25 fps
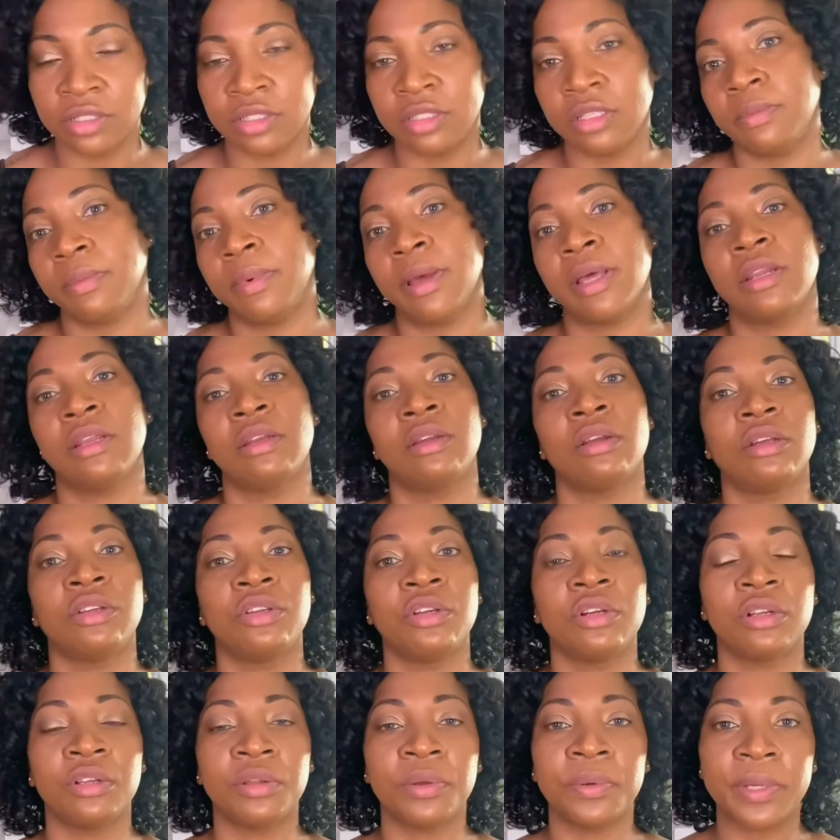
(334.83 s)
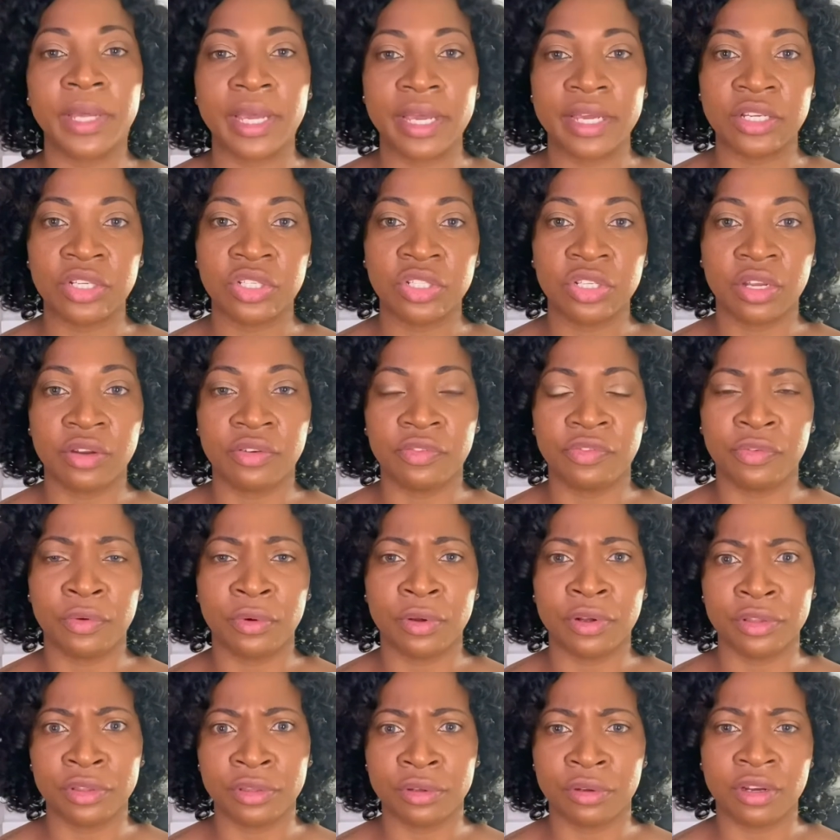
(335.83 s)
depending on your location for a
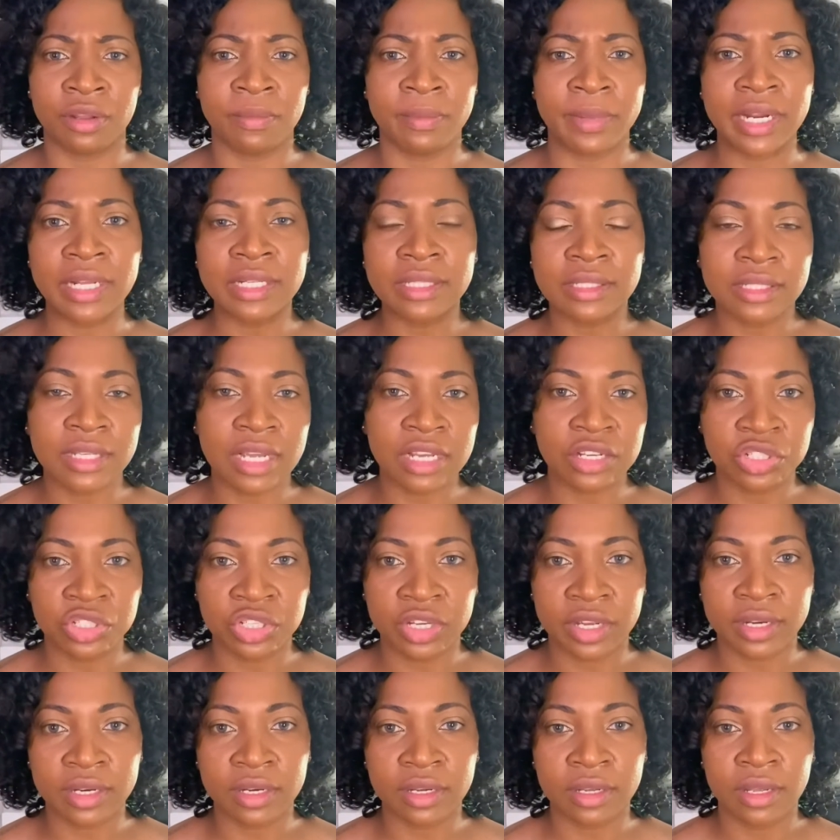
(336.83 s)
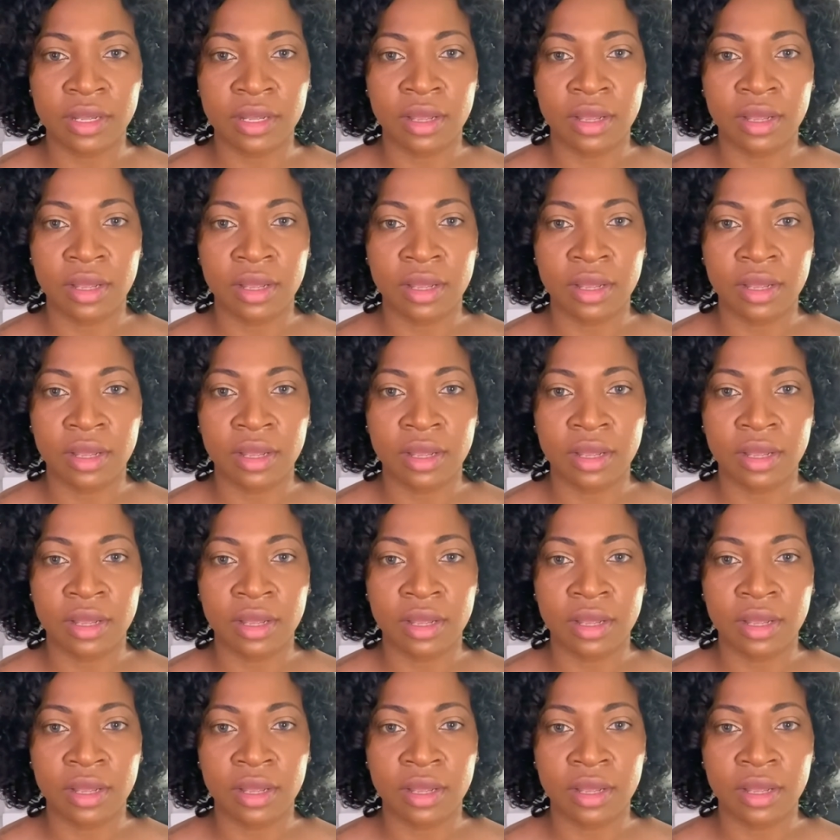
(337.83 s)
30-minute session.